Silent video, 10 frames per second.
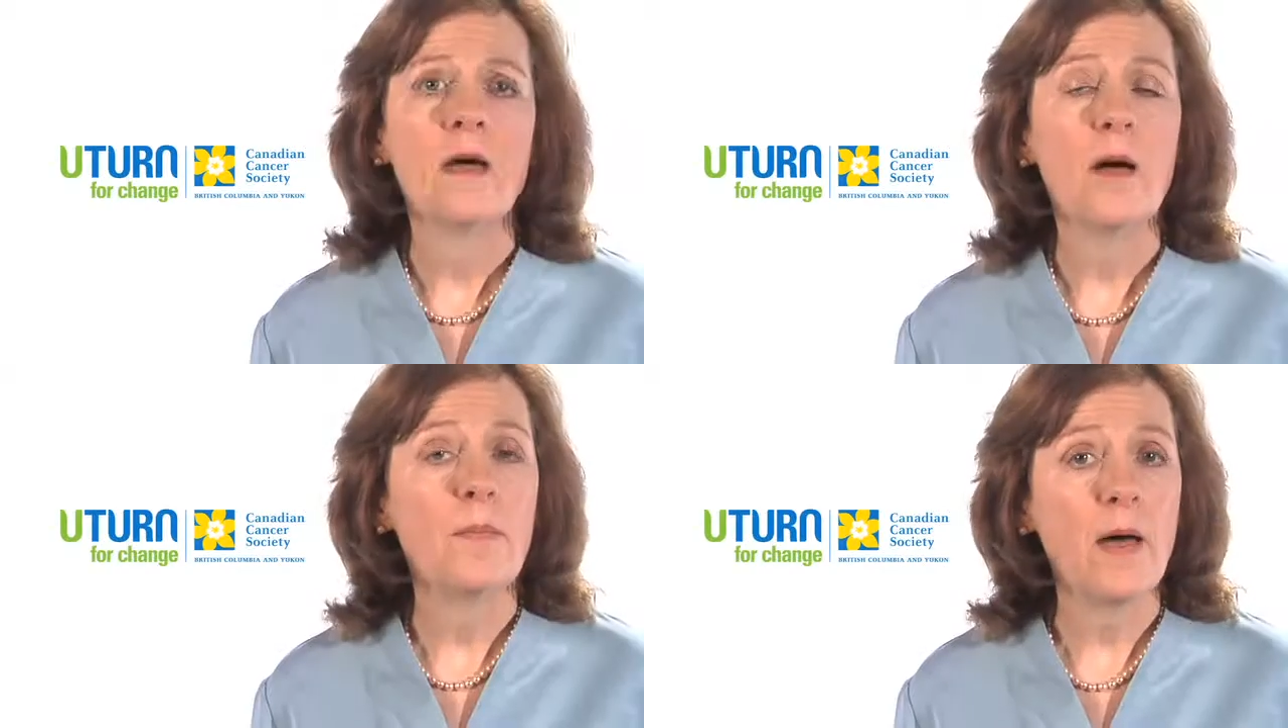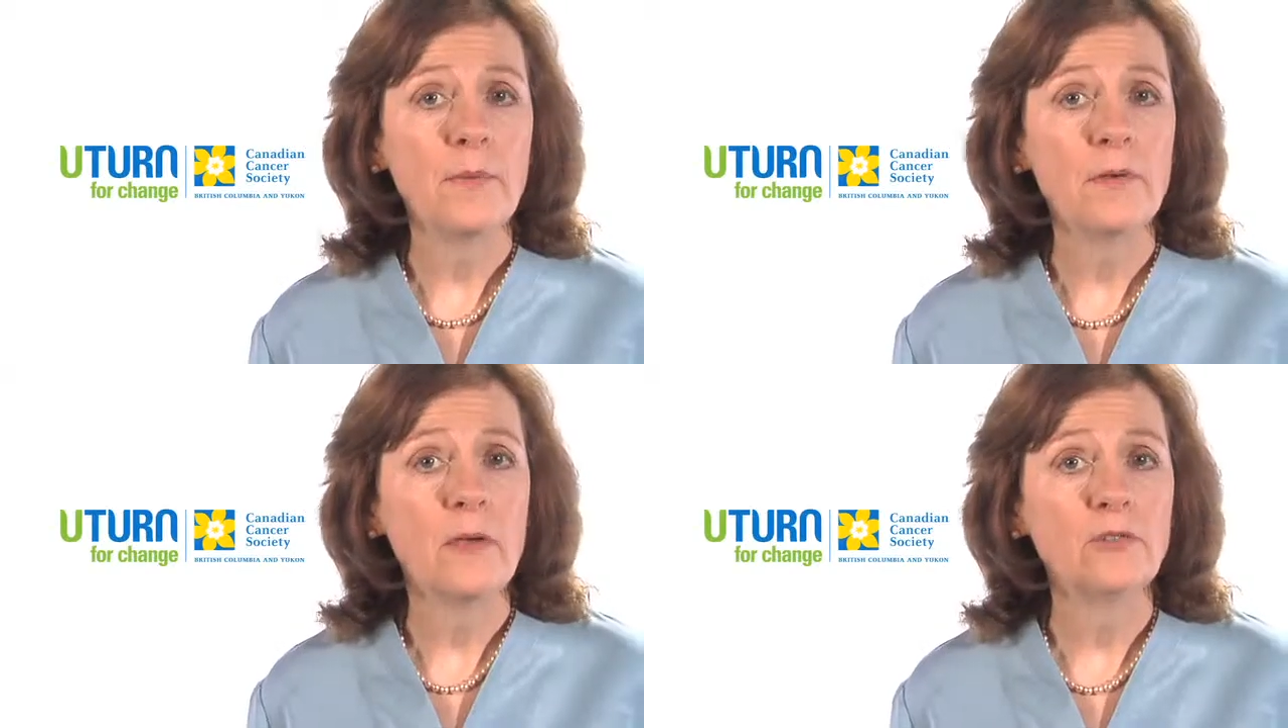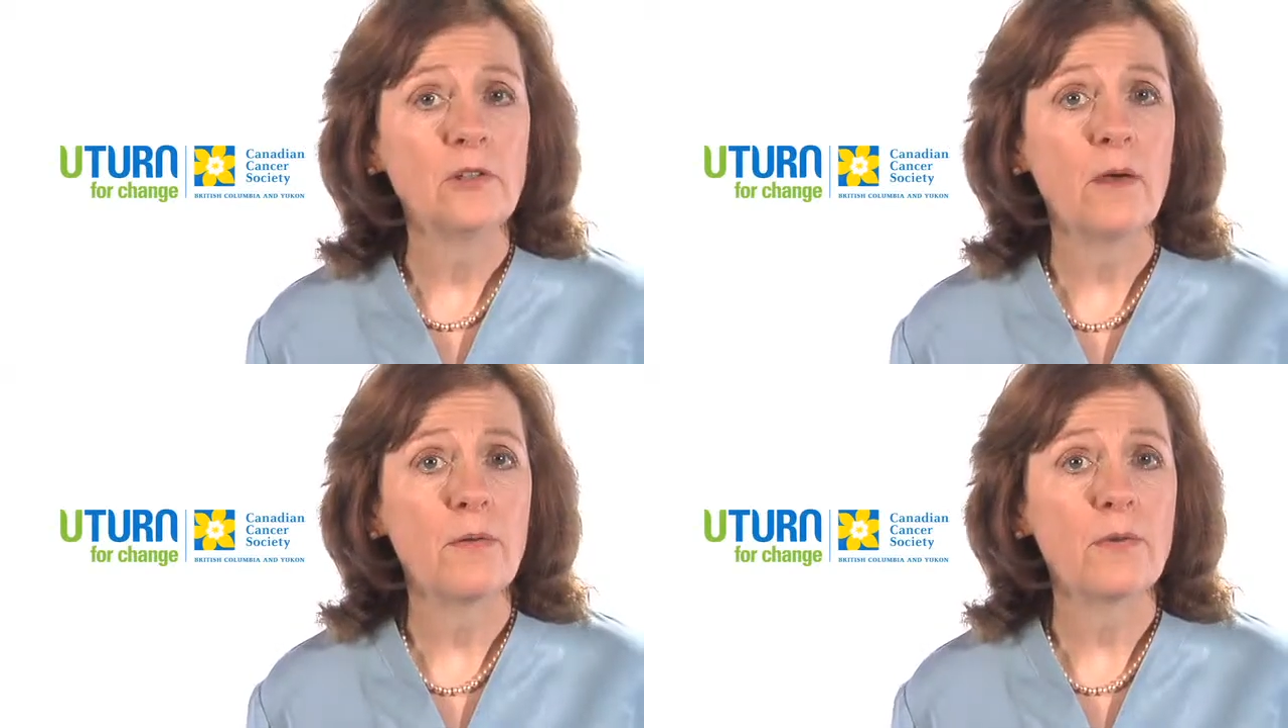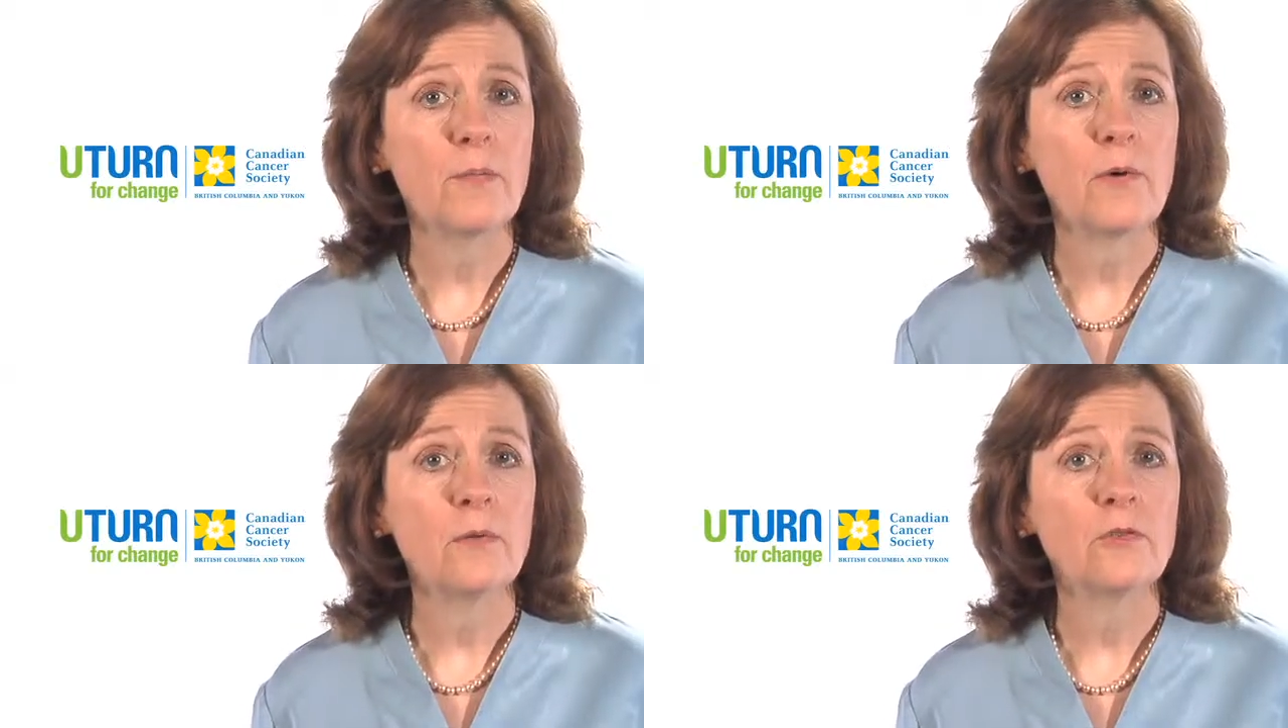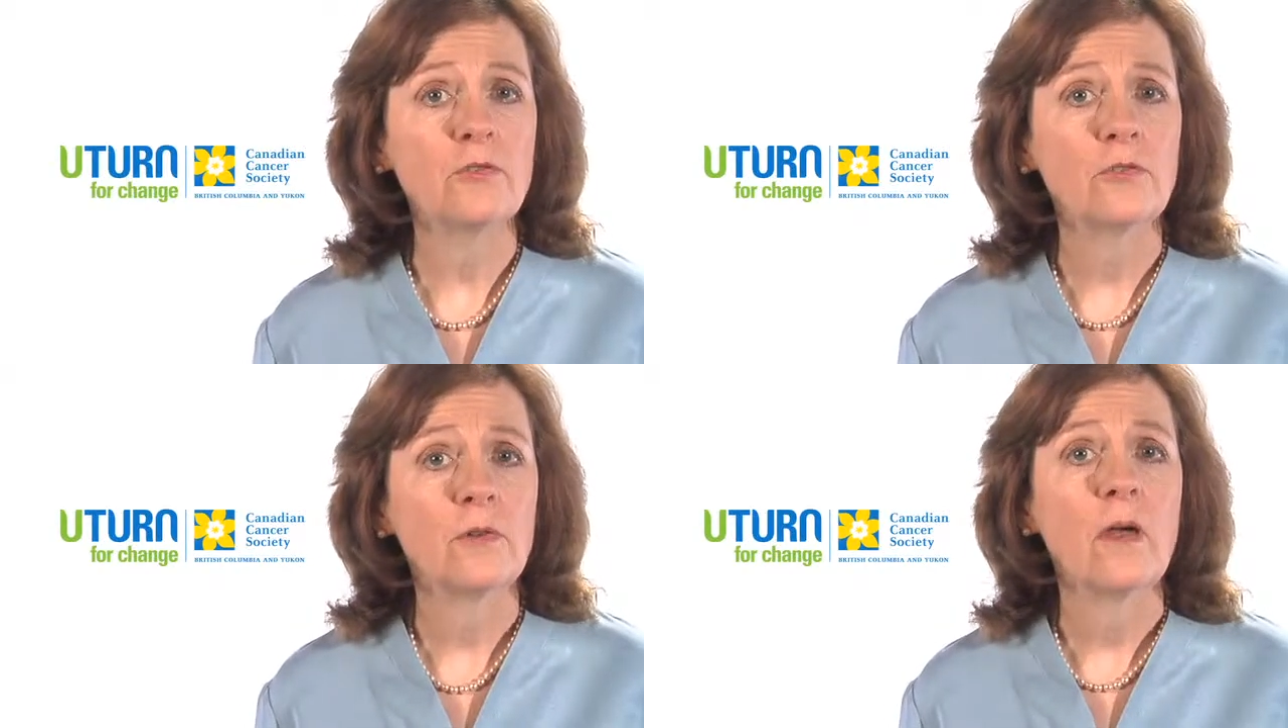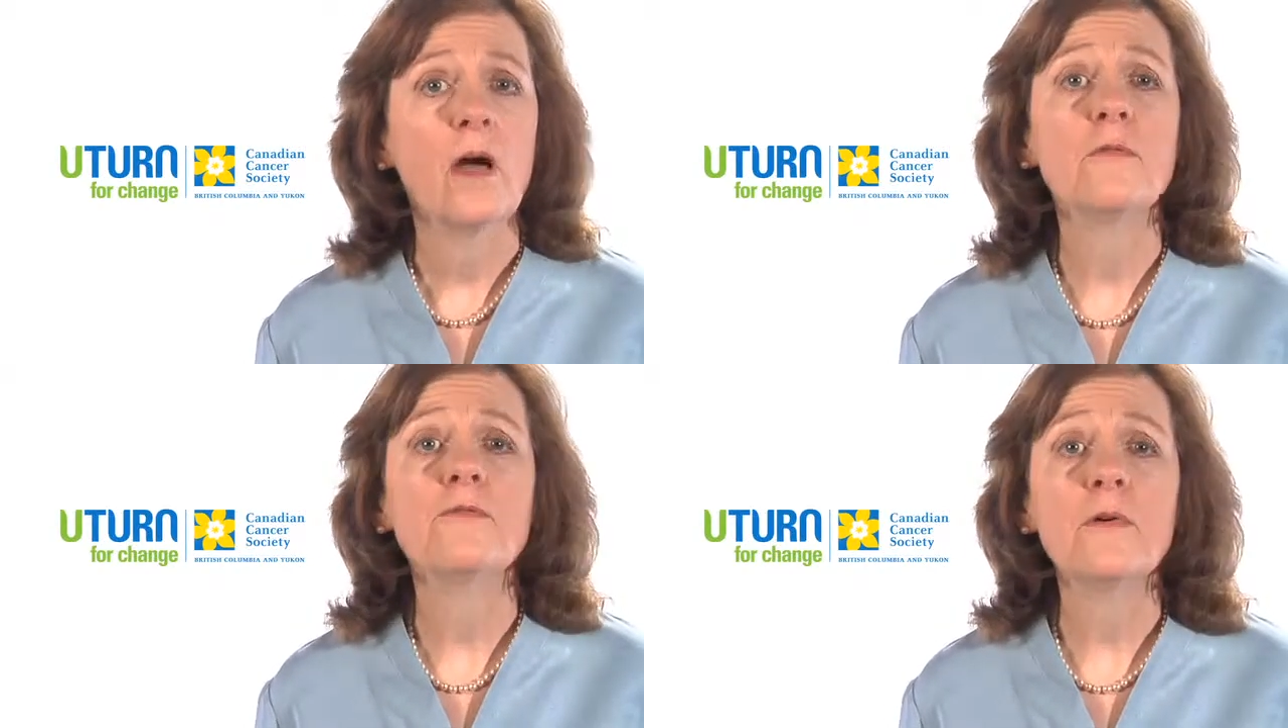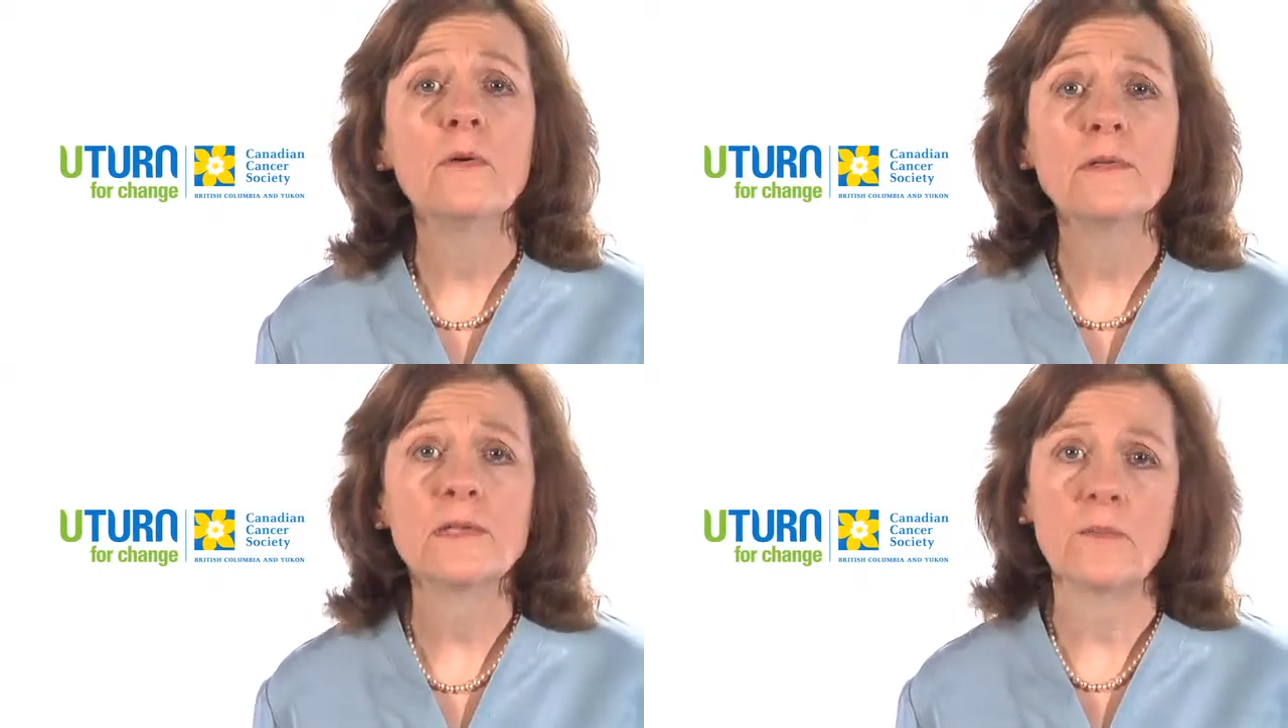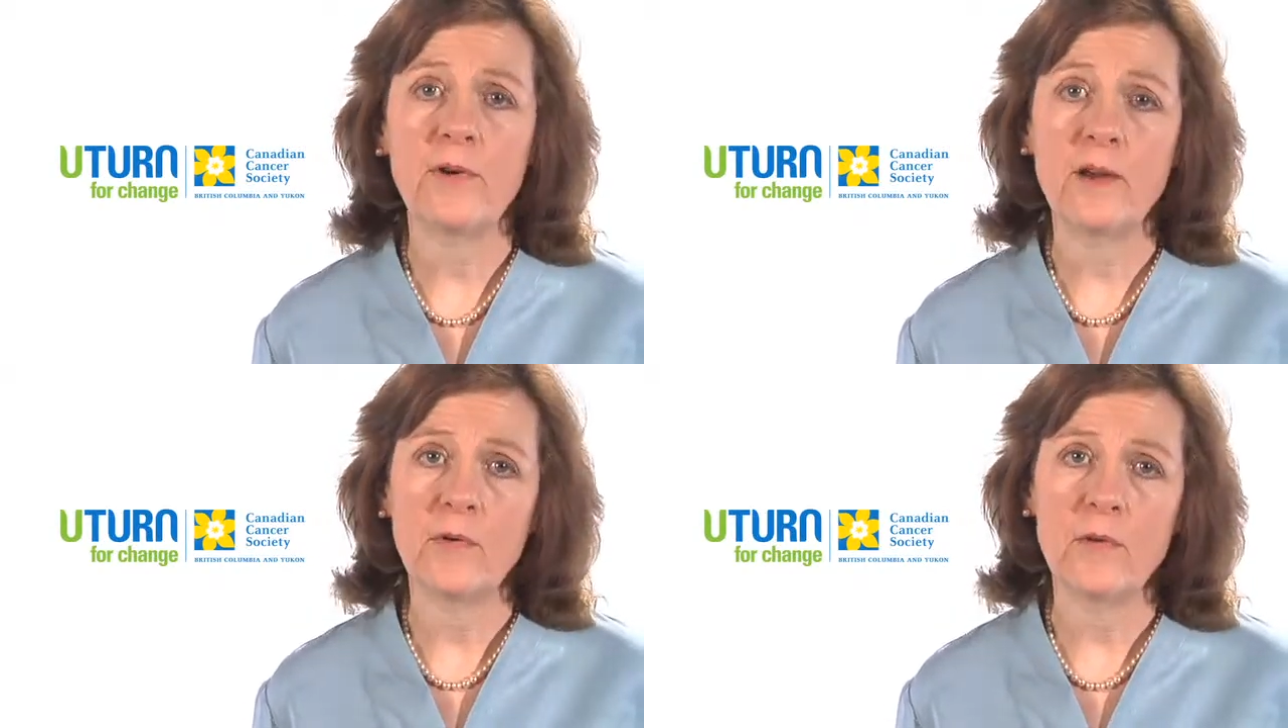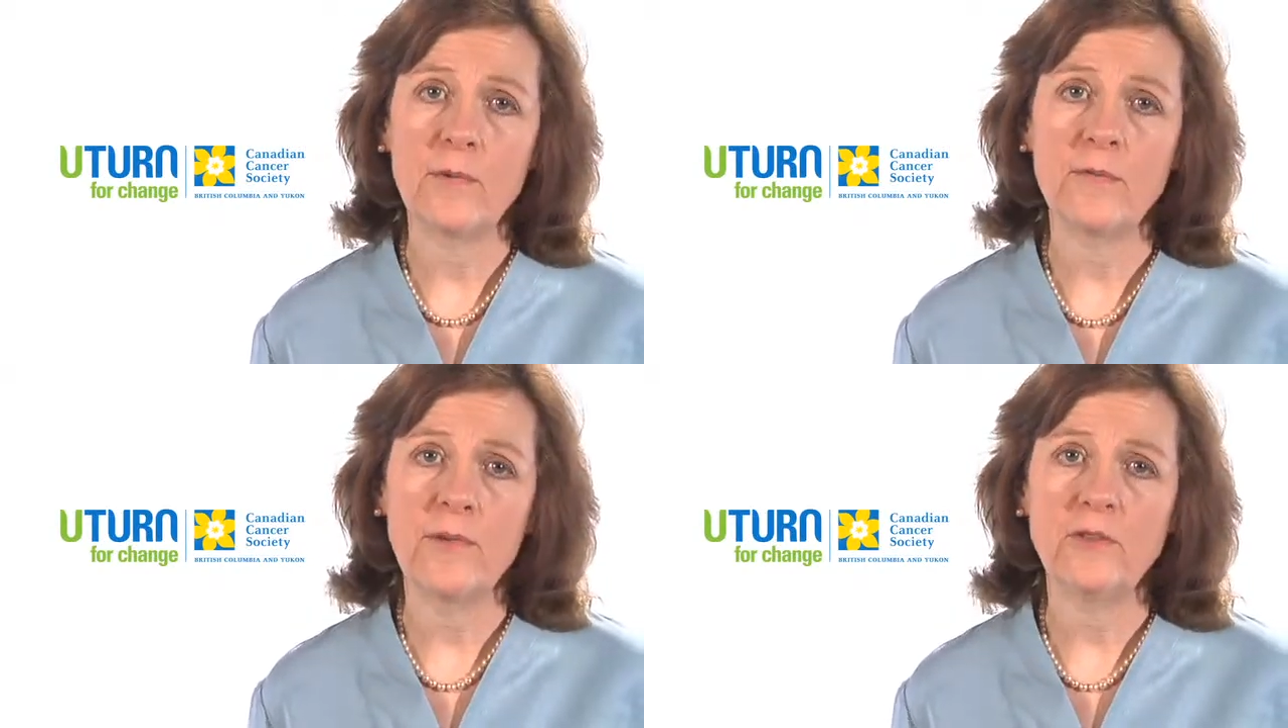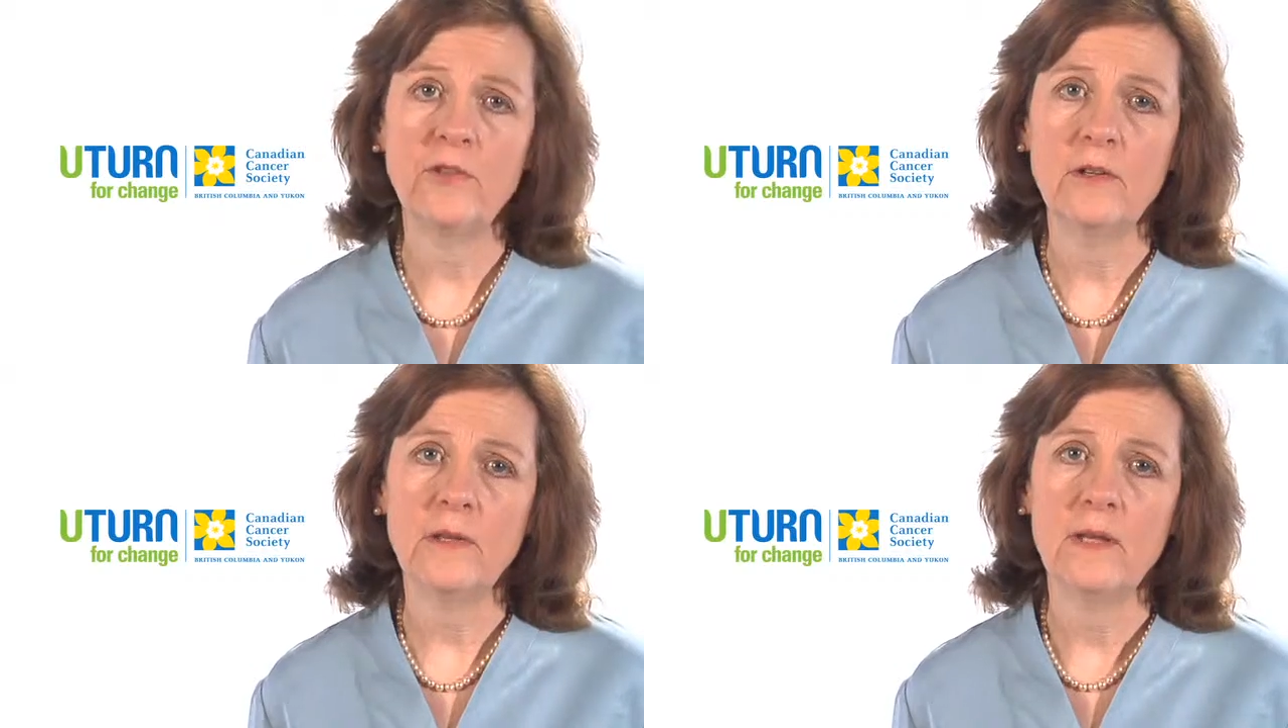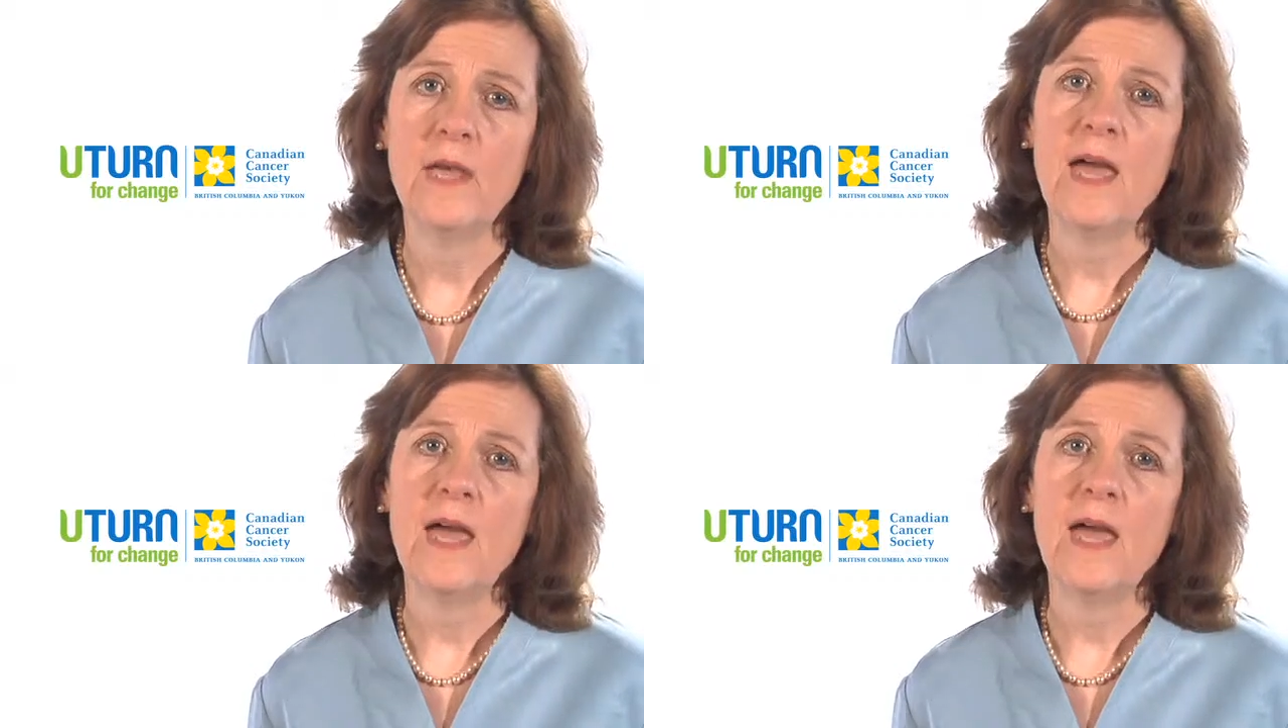A population health approach, a focus on primary prevention,